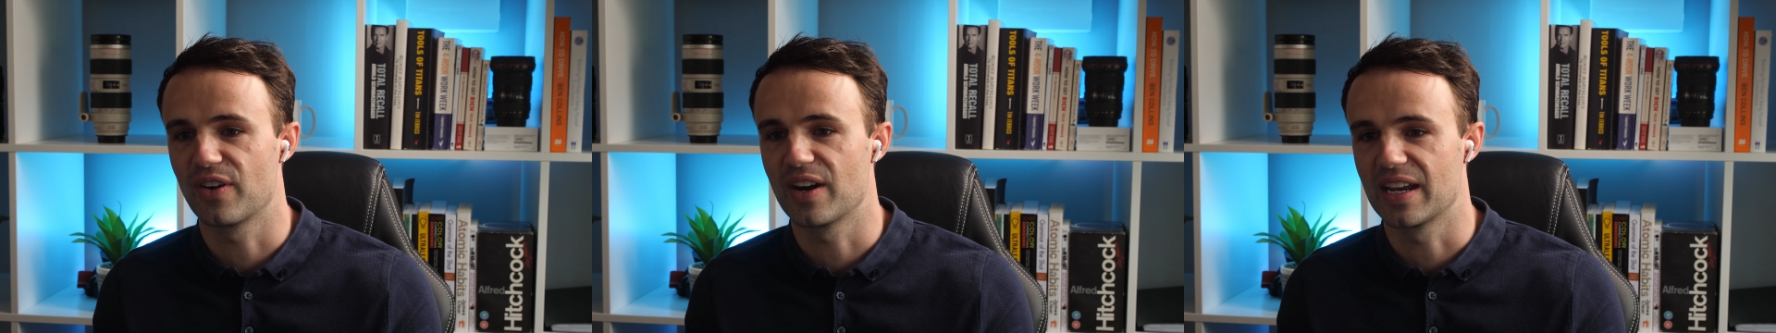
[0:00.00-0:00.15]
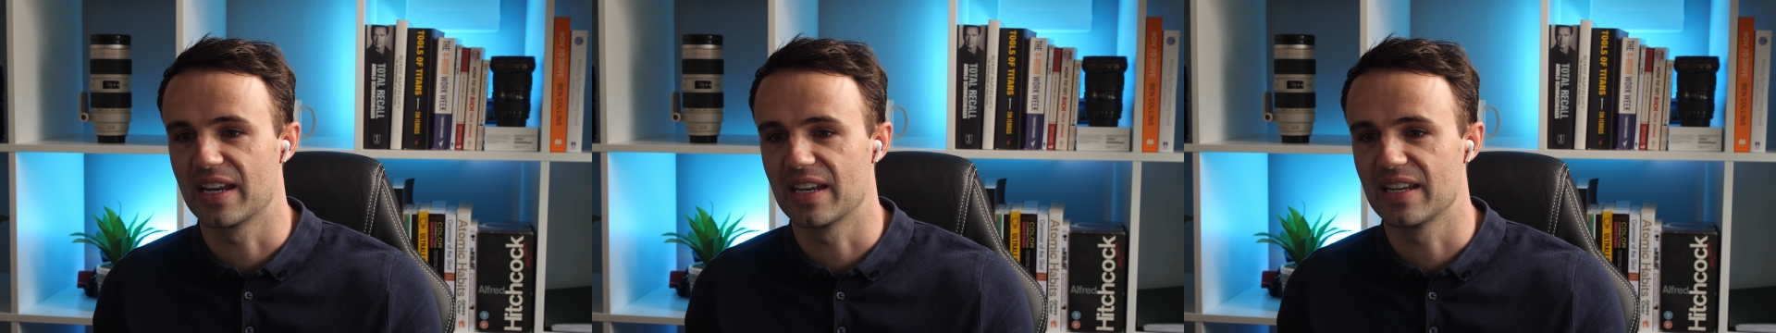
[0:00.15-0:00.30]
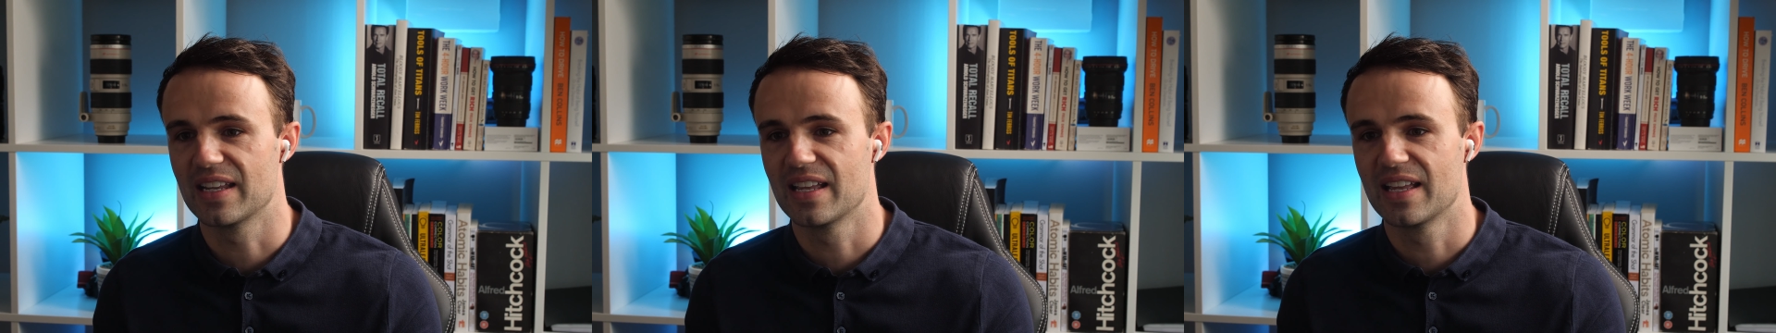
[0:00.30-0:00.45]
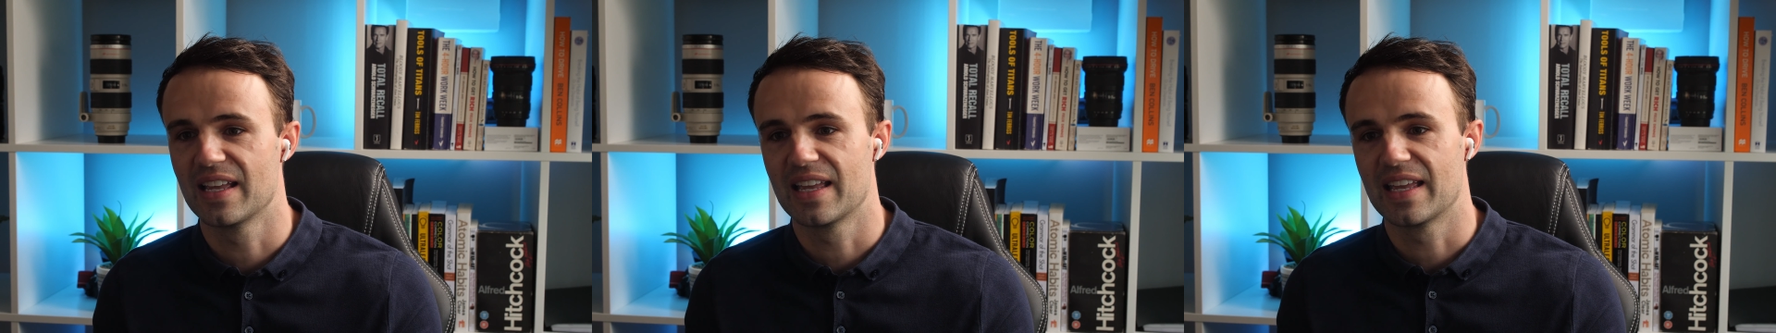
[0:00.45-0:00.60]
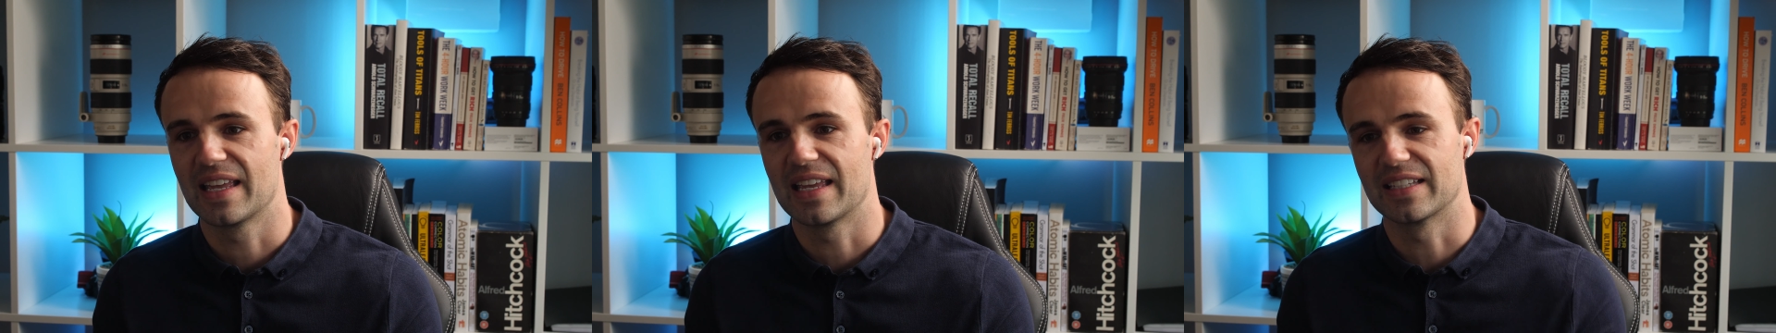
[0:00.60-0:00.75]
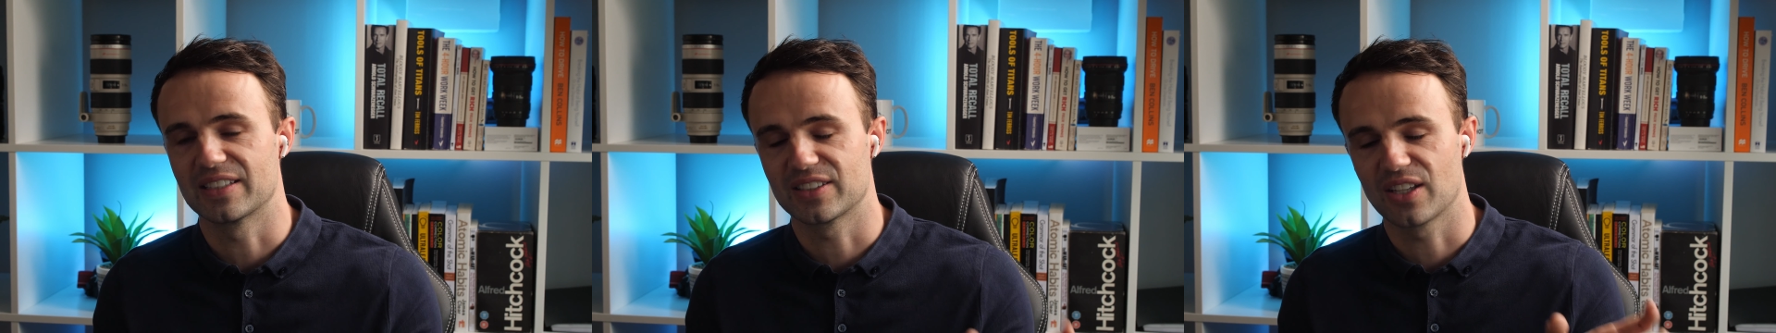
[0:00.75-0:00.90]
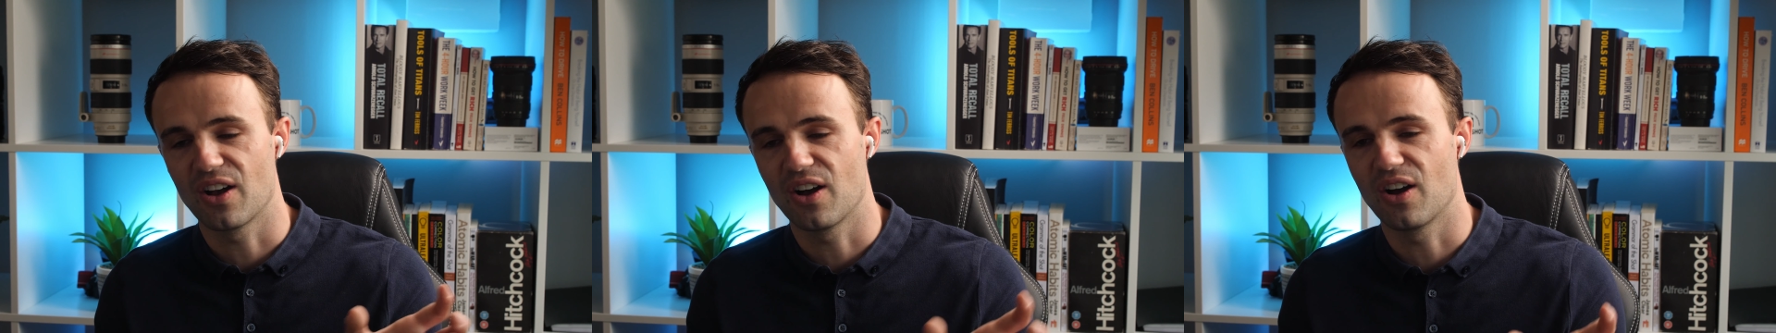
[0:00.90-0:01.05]
free,
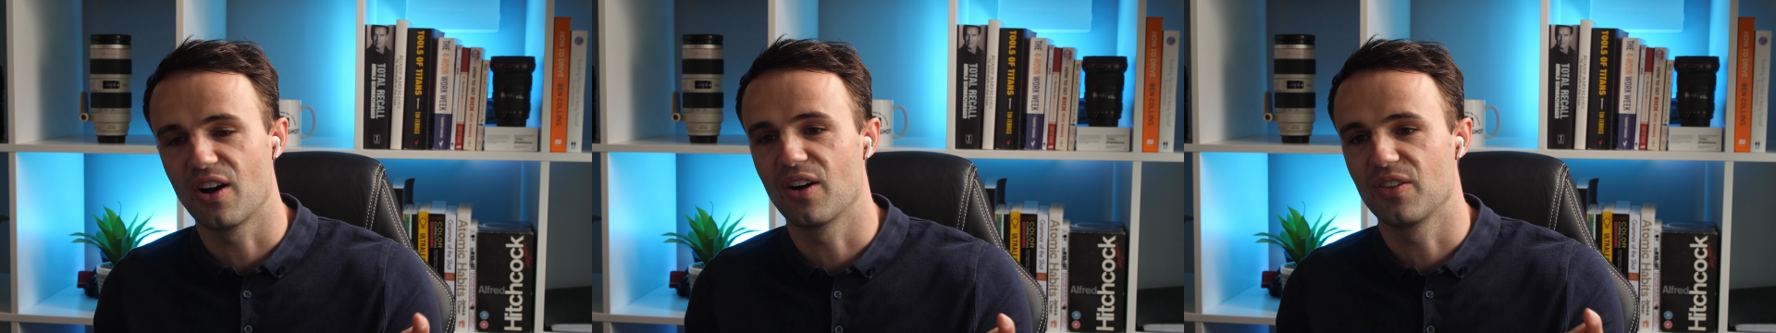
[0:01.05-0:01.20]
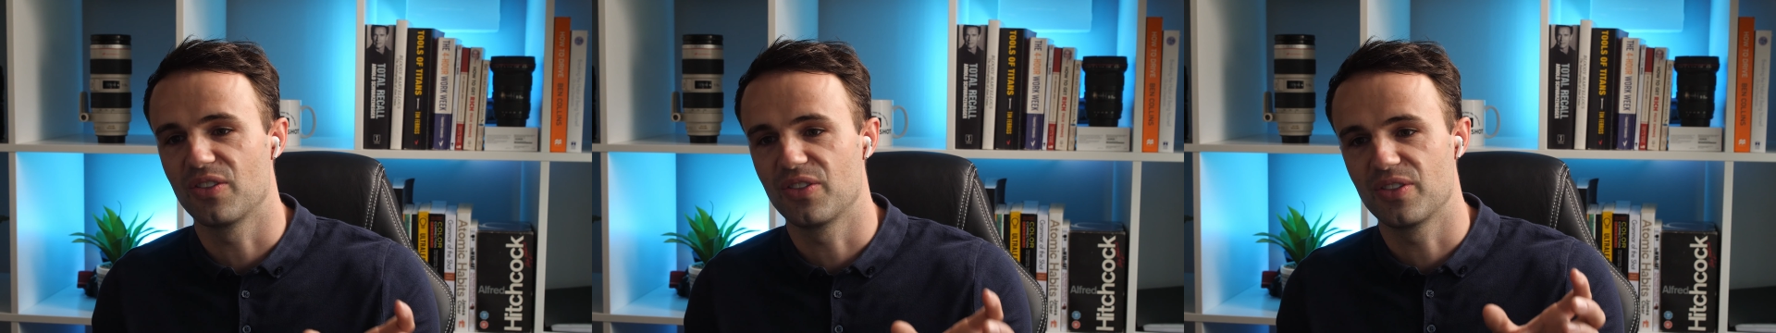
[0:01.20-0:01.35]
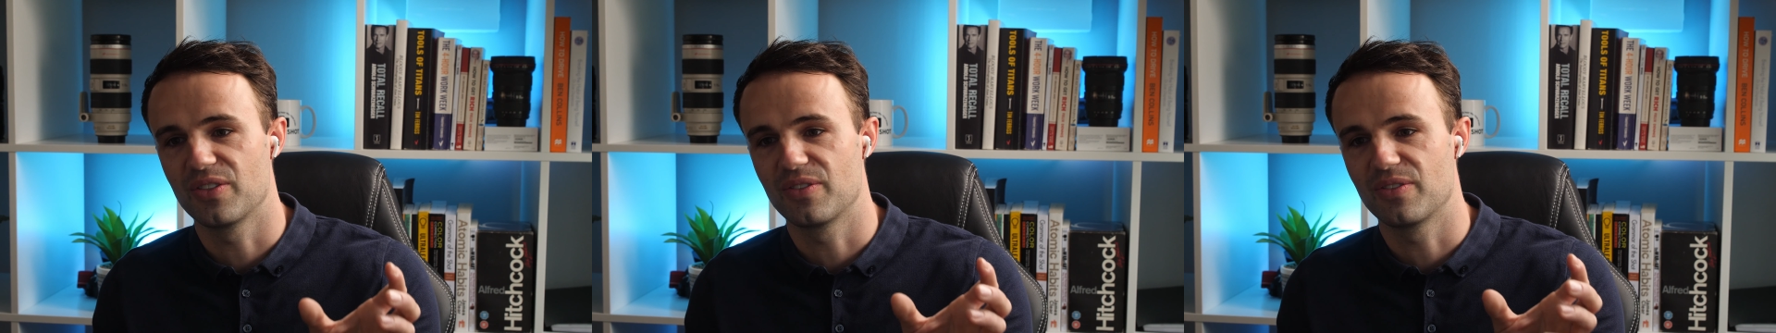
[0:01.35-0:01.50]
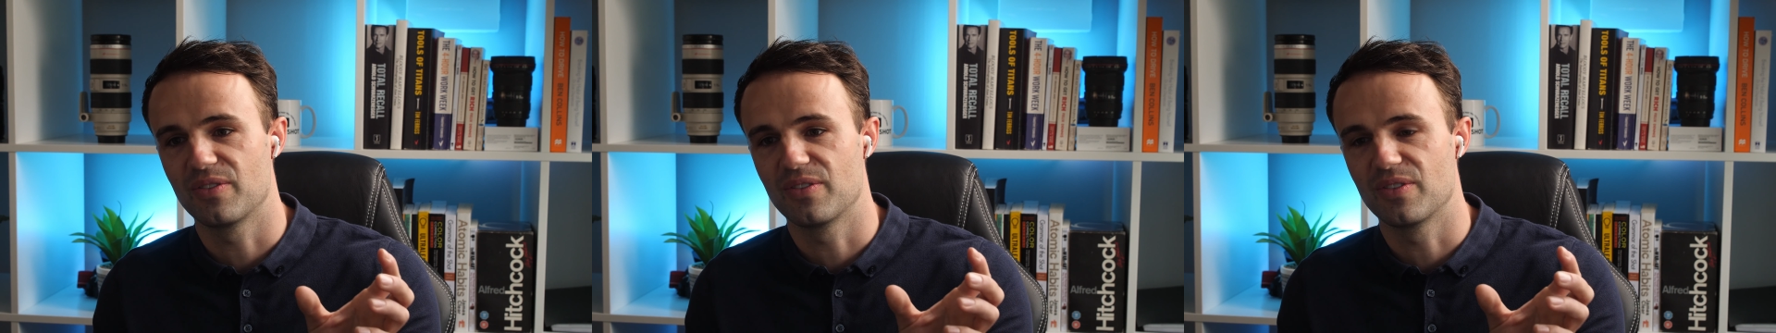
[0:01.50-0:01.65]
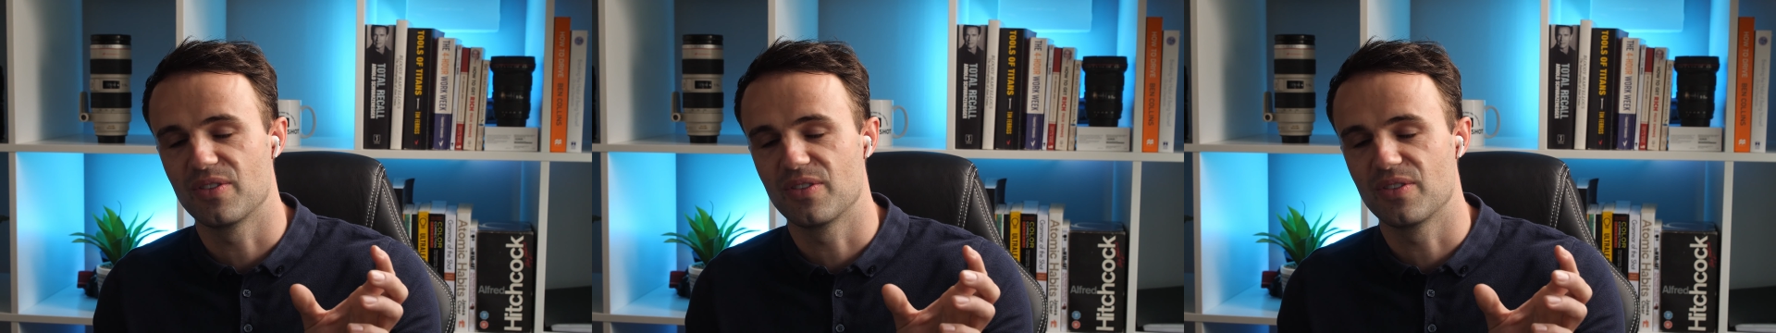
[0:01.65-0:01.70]
it's hard,